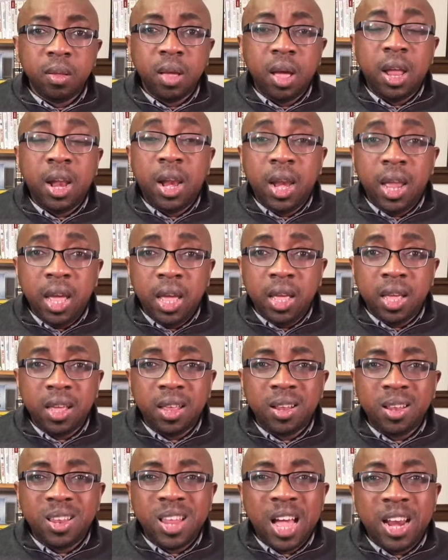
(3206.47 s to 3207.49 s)
a link
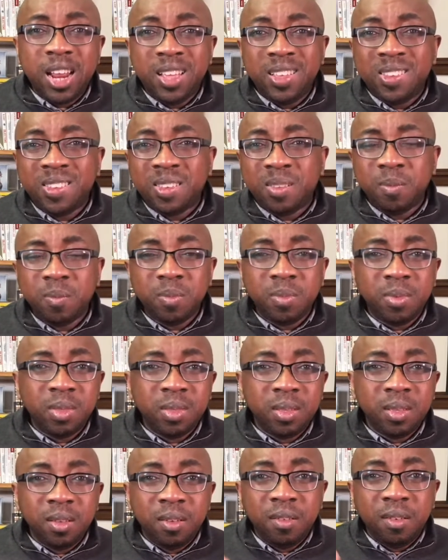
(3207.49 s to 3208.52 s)
that is
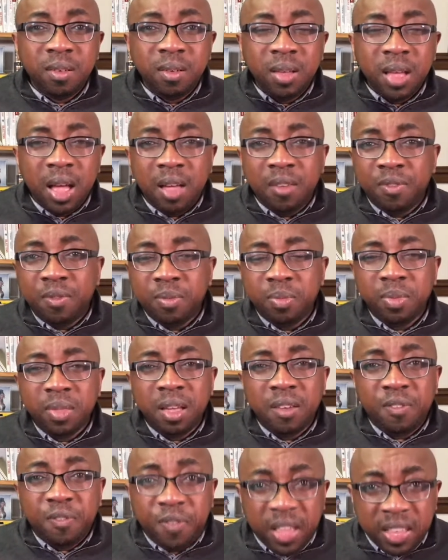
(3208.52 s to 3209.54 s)
a
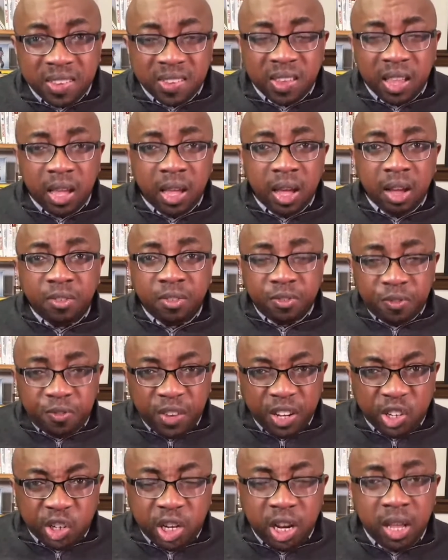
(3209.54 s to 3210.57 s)

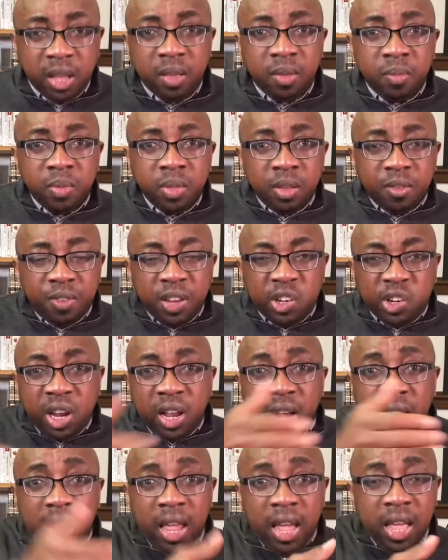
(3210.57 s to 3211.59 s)
phishing
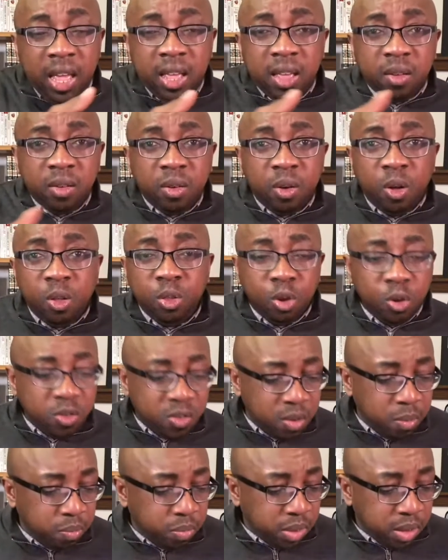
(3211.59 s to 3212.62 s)
link, or
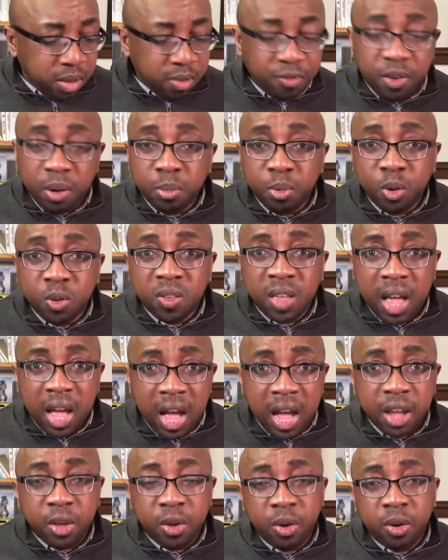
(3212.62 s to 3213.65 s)
those from those
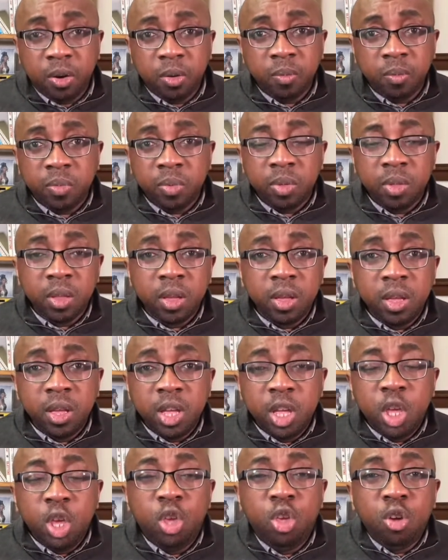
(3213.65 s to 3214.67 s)
hacker,
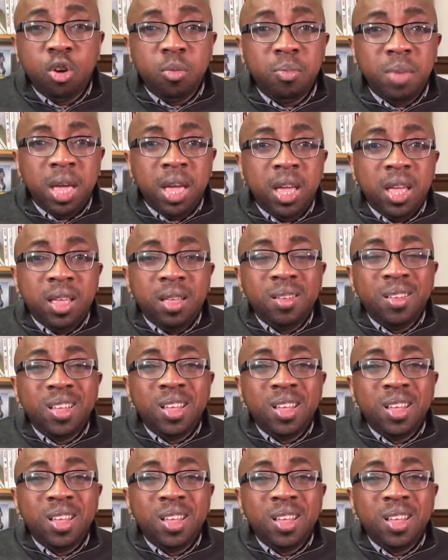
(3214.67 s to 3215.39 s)
you may